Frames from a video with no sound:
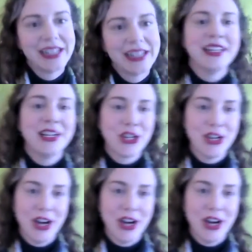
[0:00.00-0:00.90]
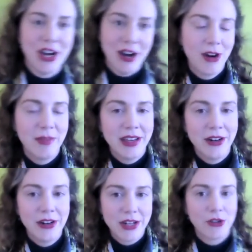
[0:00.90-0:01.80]
Nishanov
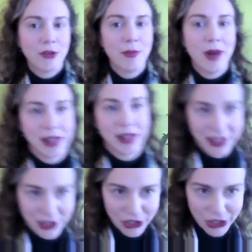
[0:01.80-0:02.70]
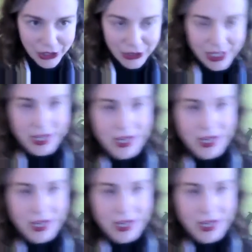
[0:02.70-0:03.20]
from the International Republican Institute.